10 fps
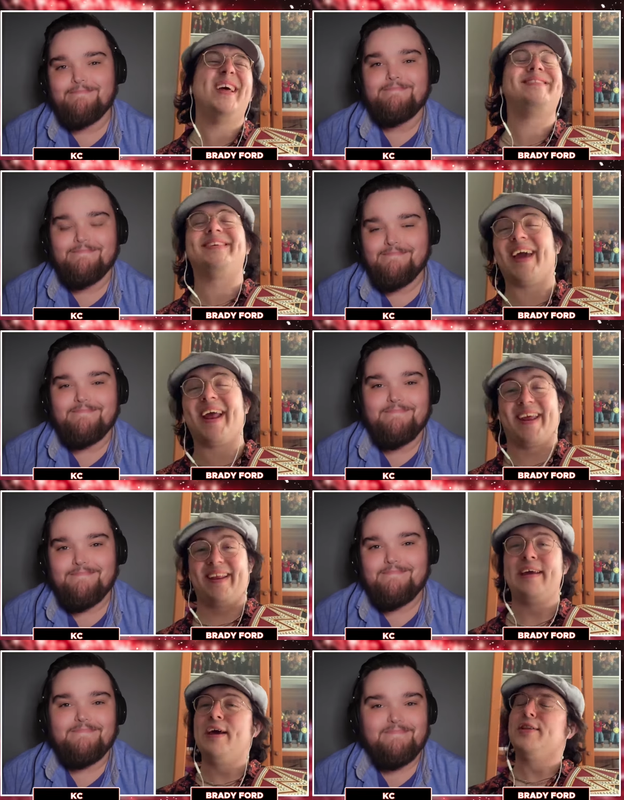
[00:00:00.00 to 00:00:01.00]
Speaker 1: Let's get
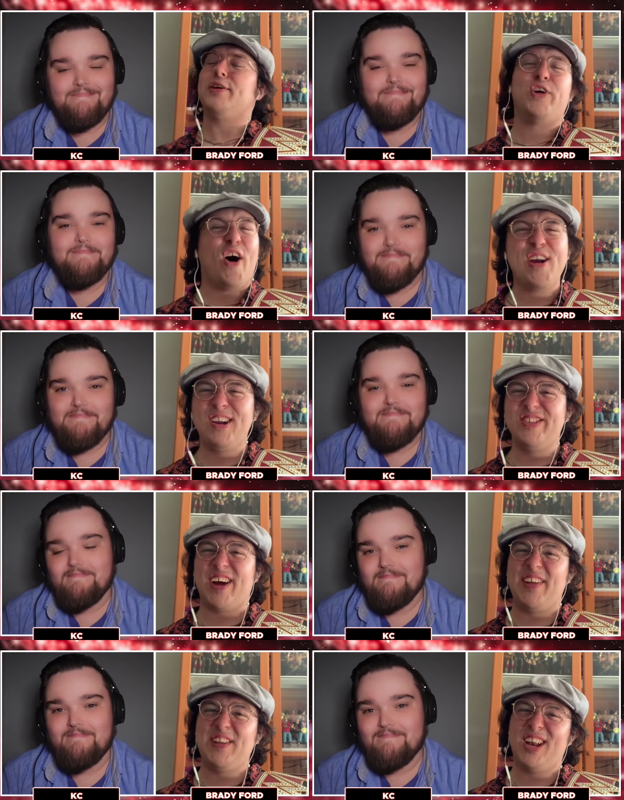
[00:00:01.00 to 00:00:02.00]
it. The title
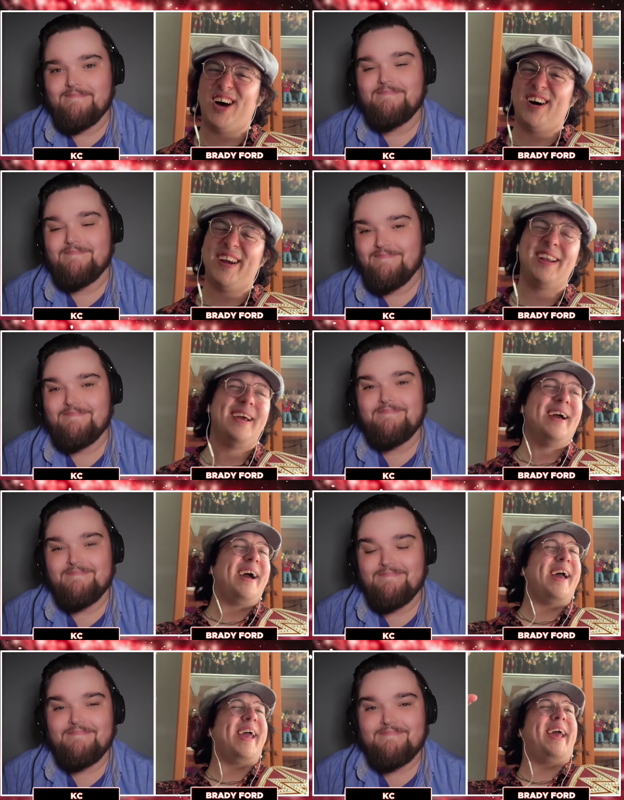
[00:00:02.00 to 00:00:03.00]
is on the line,
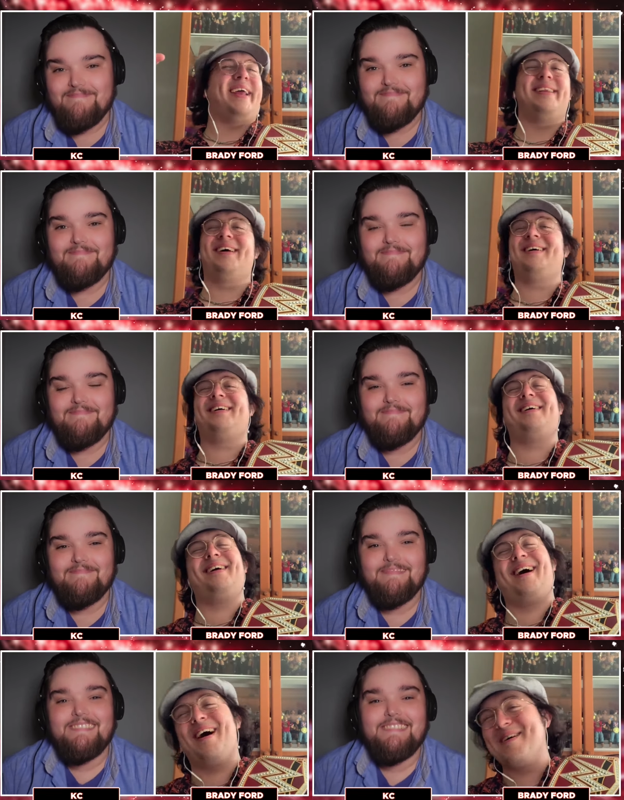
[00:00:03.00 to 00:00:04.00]
and
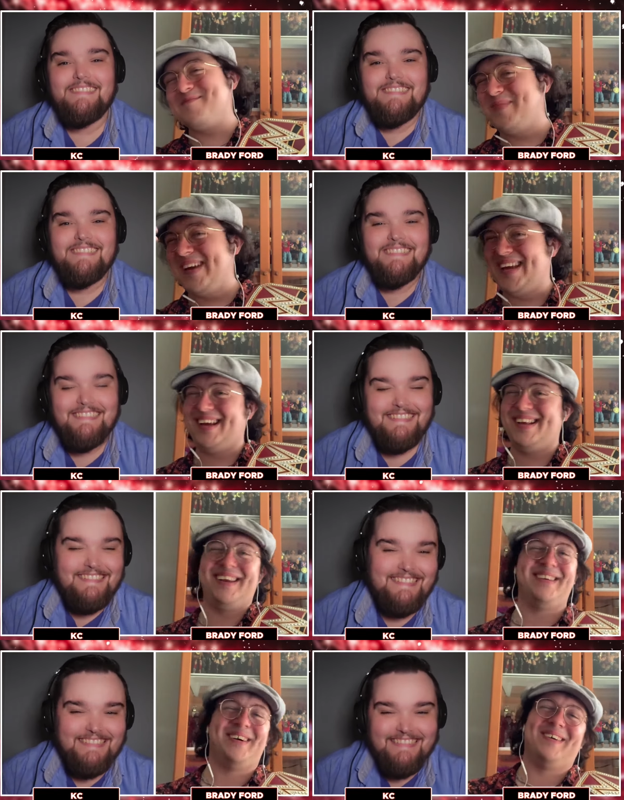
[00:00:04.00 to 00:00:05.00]
I mean,
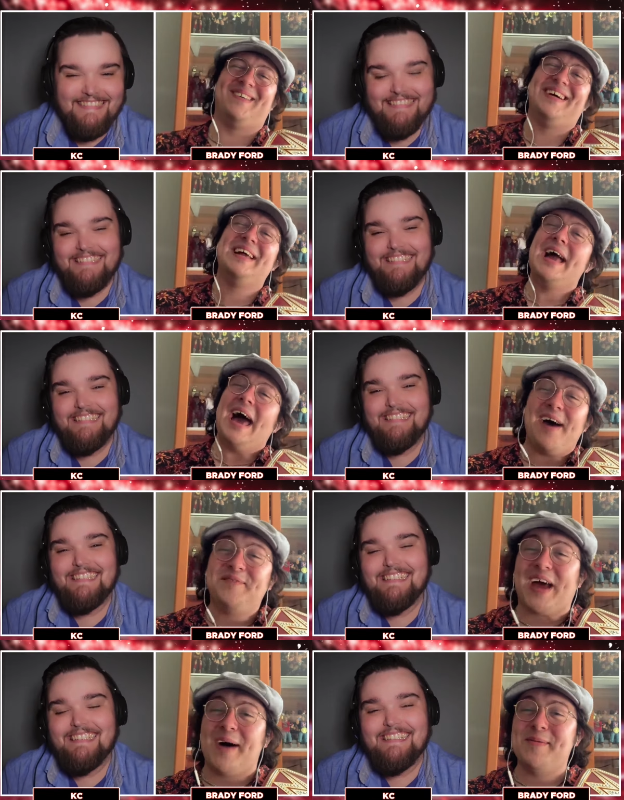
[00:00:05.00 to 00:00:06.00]
you know,
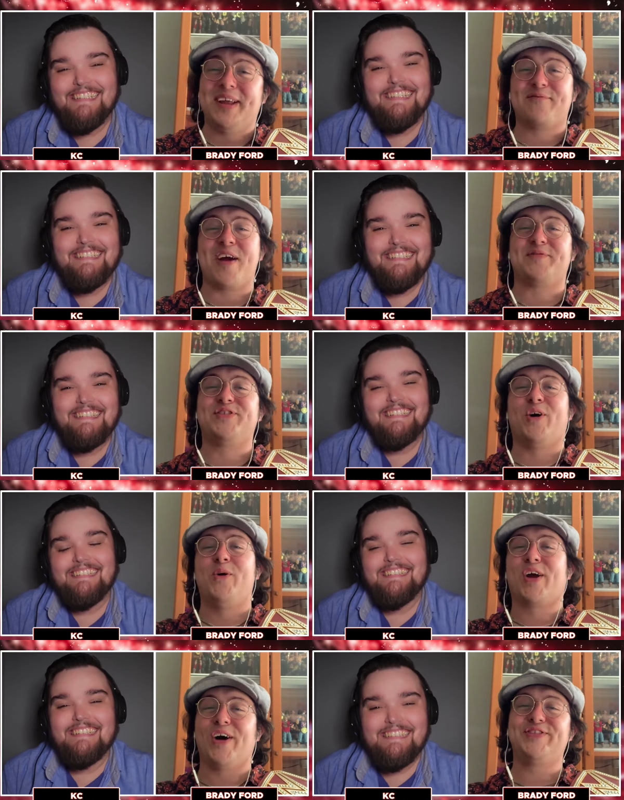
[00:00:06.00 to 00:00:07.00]
have Dominik ref his
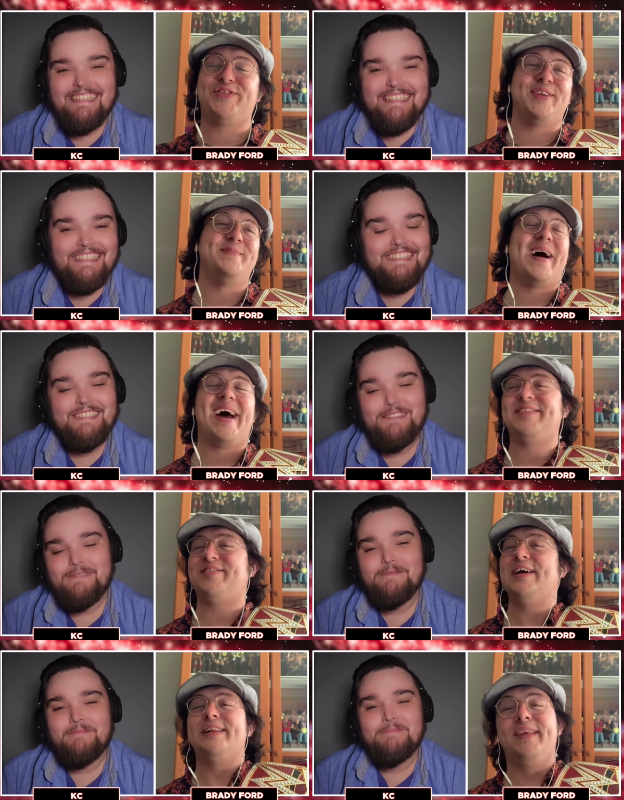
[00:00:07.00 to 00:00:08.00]
own custody
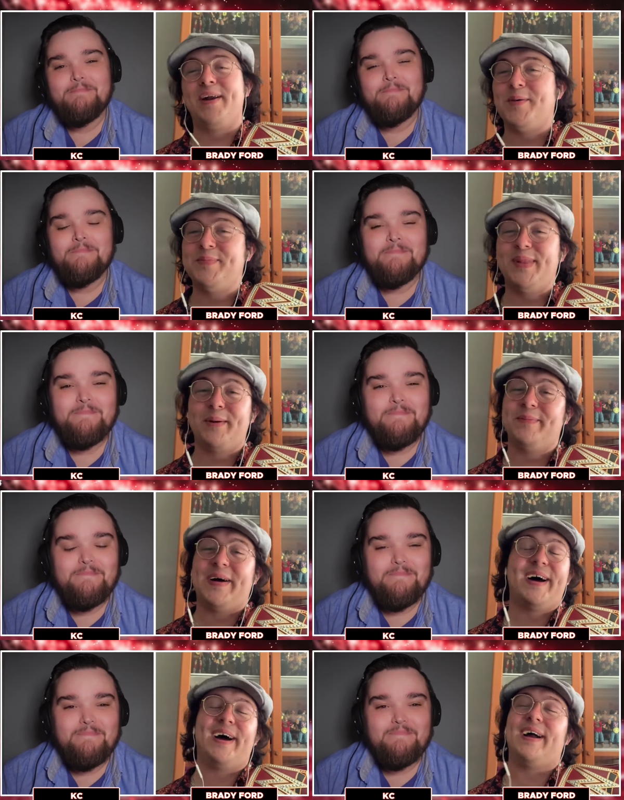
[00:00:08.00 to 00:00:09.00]
match. Let him, let him,
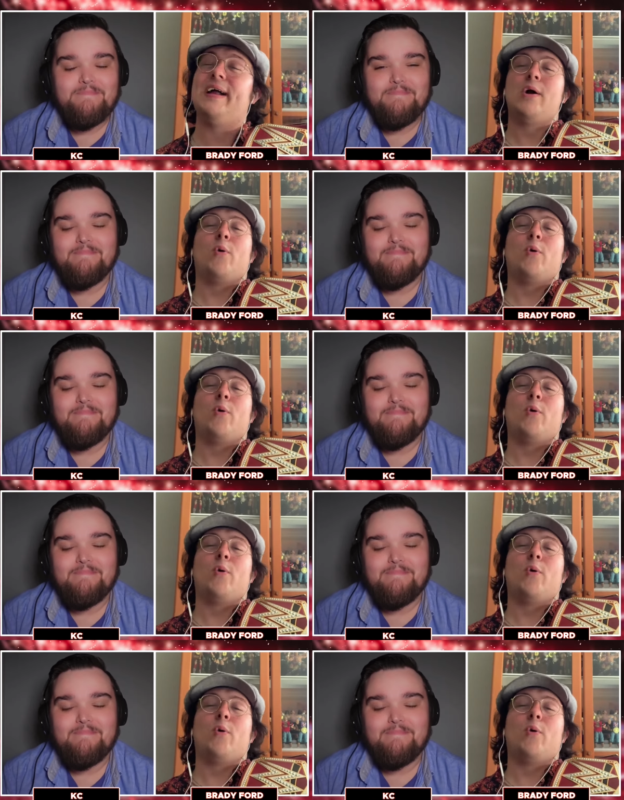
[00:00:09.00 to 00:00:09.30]
uh,